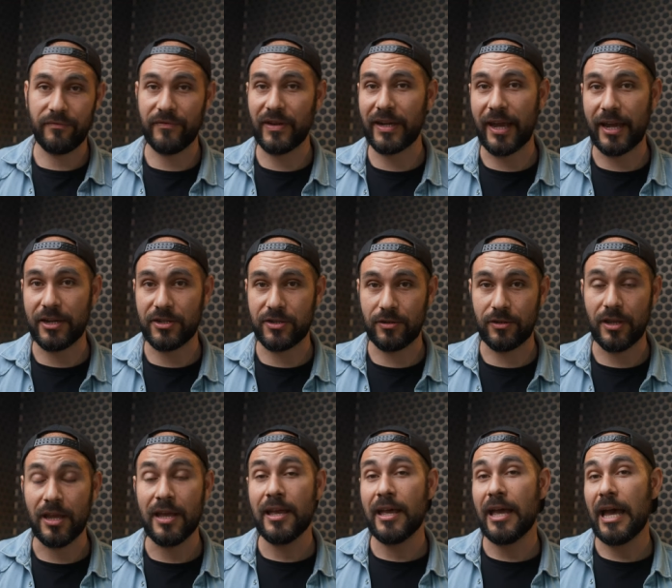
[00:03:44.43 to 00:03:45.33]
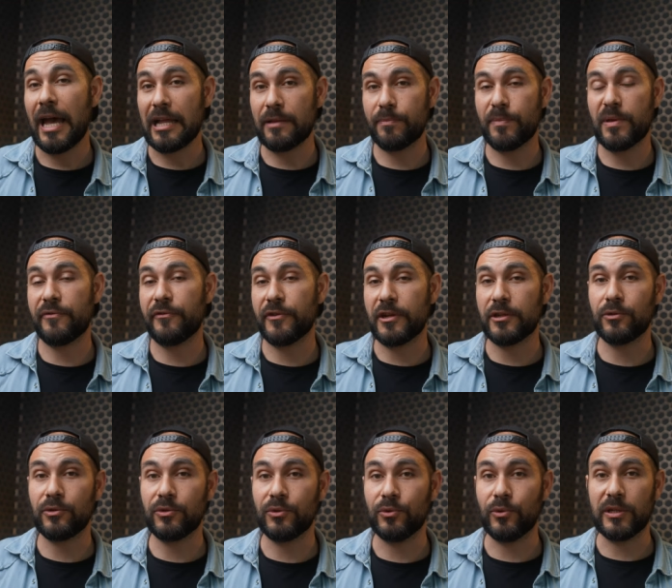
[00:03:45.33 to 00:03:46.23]
on vacation, I'll be free
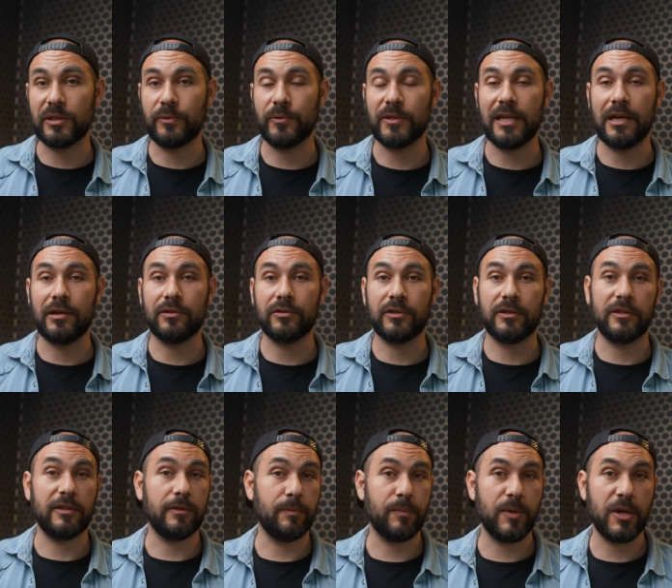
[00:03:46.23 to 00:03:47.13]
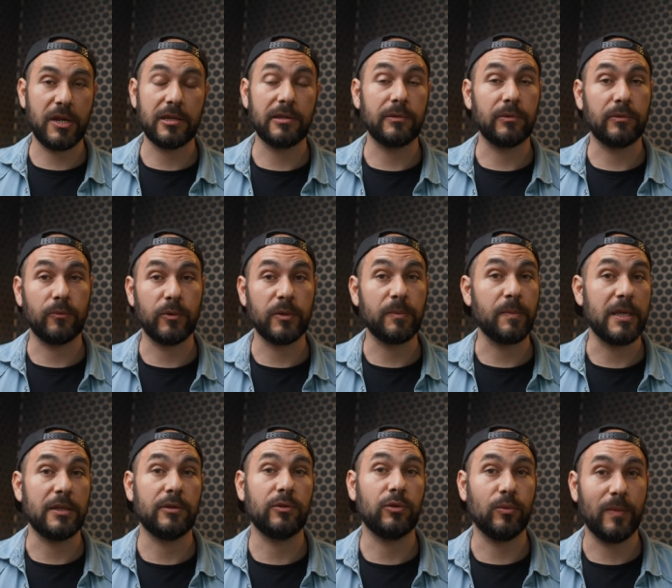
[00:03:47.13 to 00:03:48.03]
to do it without bringing with
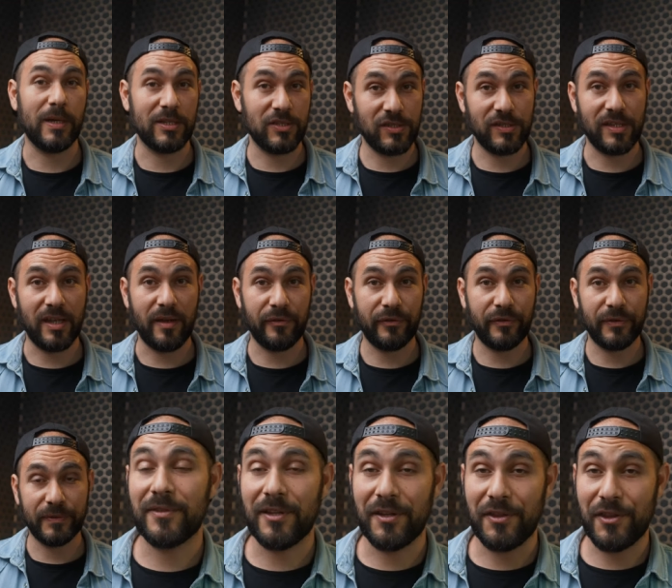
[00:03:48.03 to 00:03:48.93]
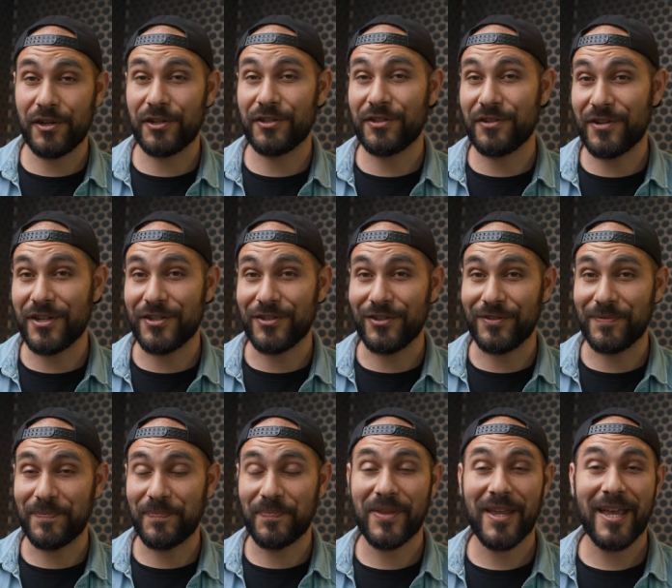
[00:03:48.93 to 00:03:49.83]
me too much stuff. The third
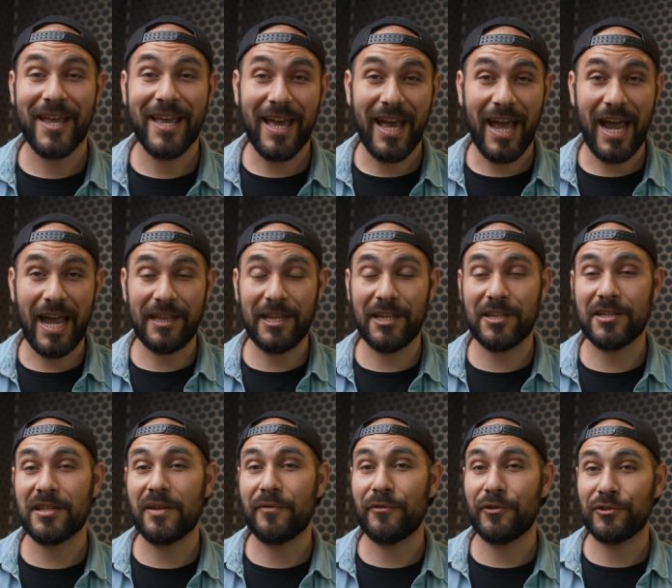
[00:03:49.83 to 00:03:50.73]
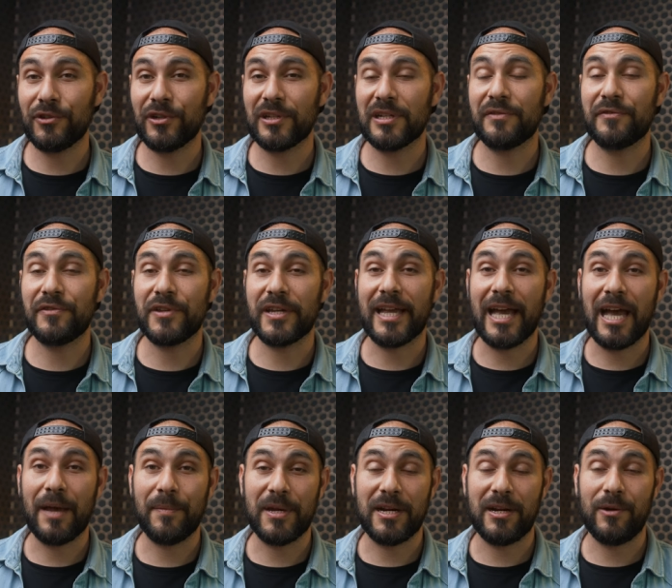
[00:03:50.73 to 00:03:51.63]
reason, I needed a photography
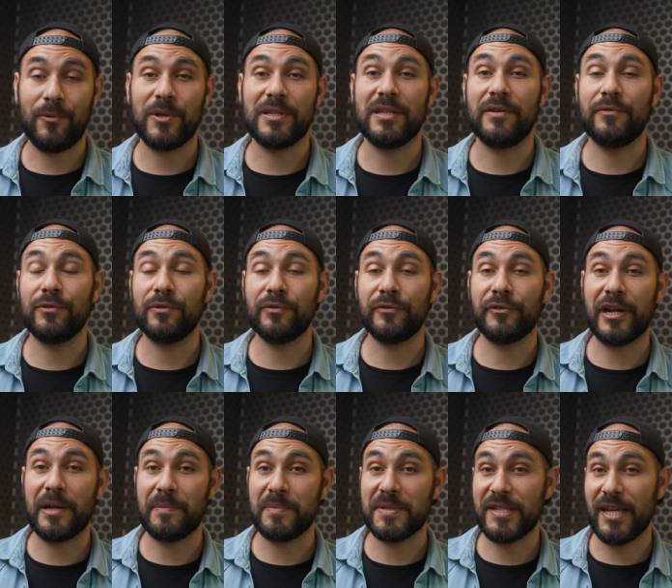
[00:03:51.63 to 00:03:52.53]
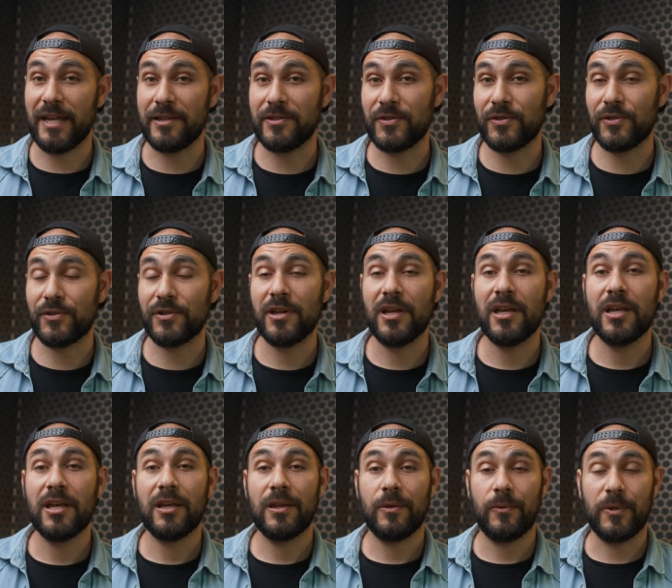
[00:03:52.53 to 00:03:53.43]
camera with a full frame sensor
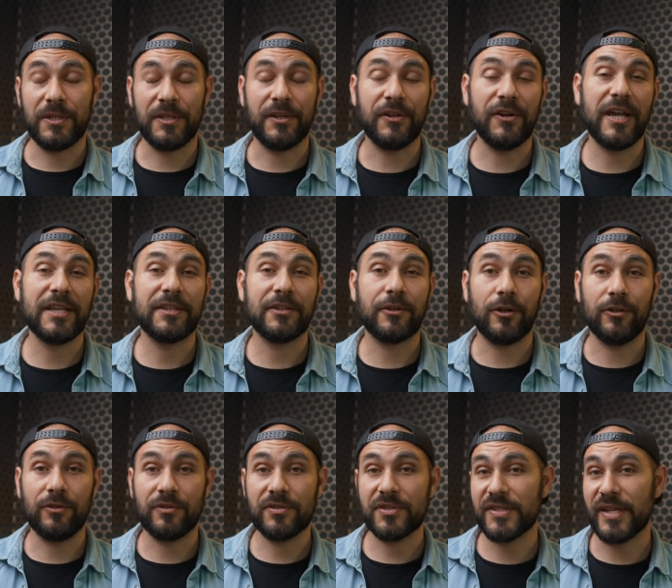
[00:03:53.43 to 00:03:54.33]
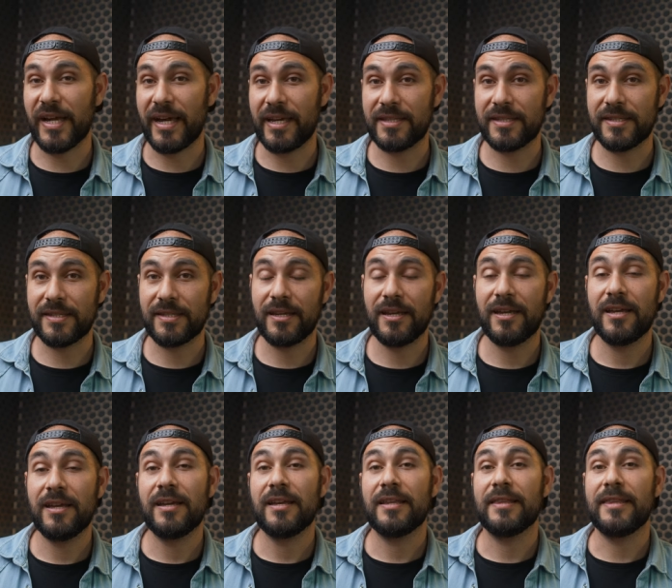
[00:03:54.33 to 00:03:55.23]
with great color signs,
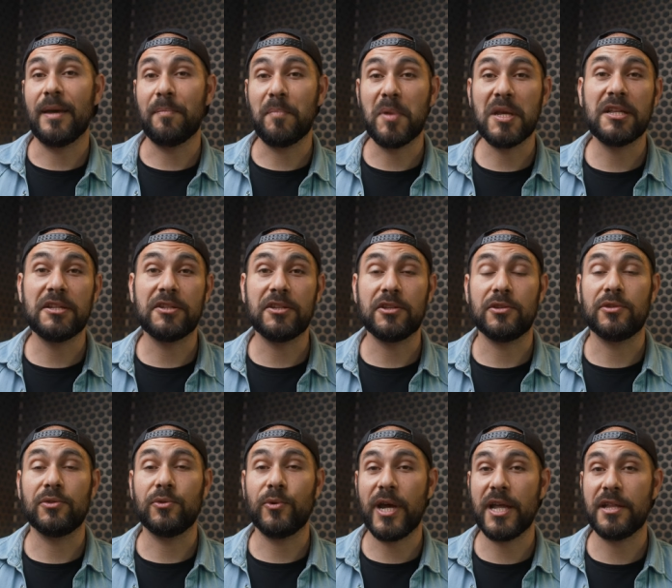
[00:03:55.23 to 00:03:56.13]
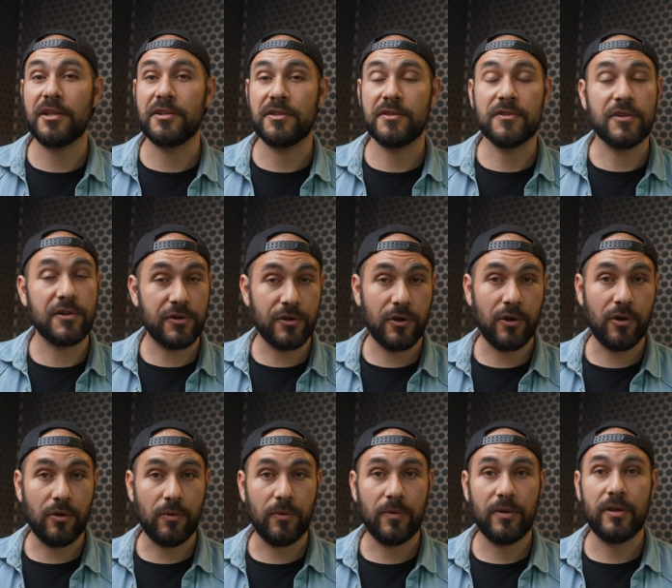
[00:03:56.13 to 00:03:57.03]
the ability to edit the
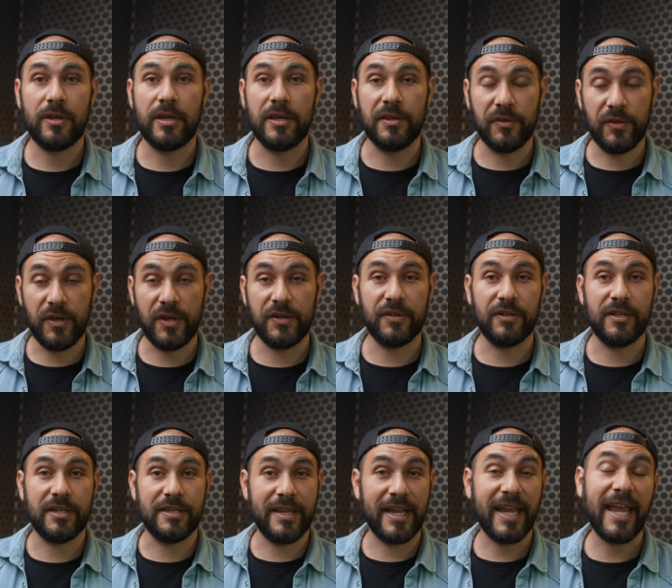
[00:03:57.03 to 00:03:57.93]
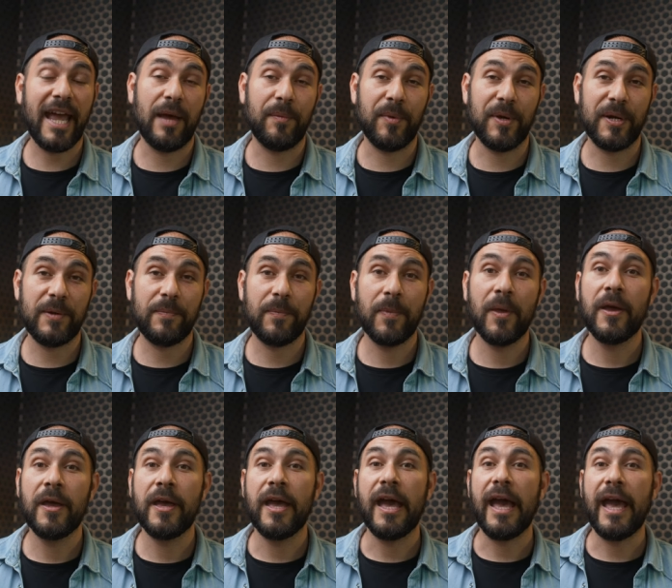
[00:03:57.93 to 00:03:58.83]
RAW internally in the camera,
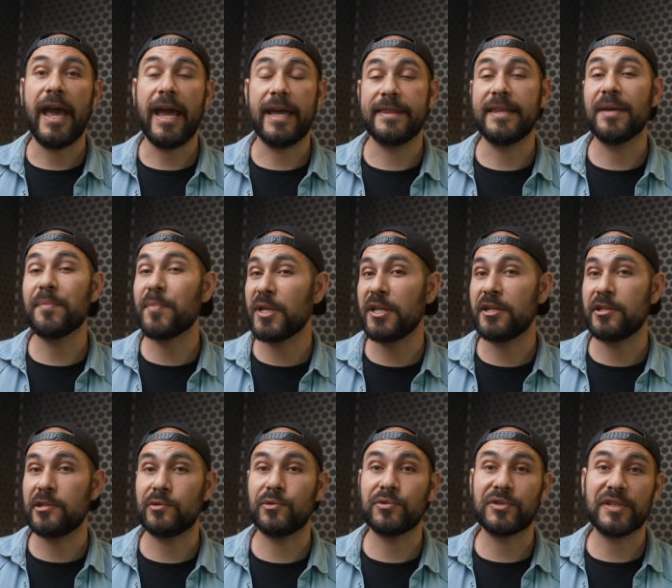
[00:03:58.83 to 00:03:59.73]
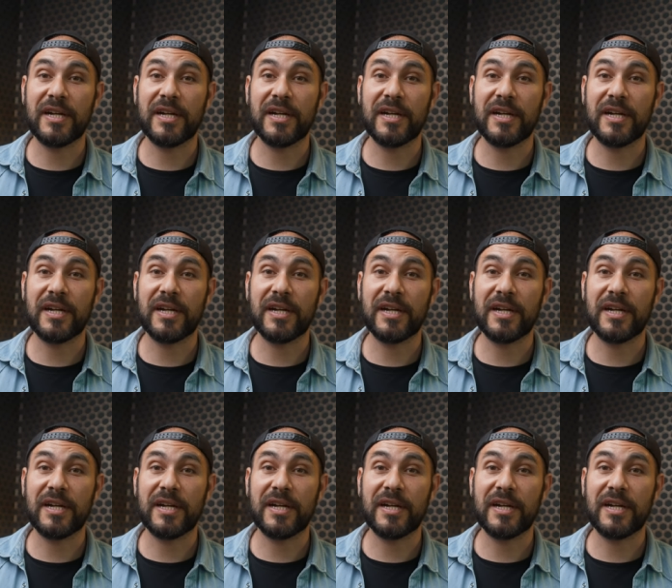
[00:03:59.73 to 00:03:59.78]
and the ability to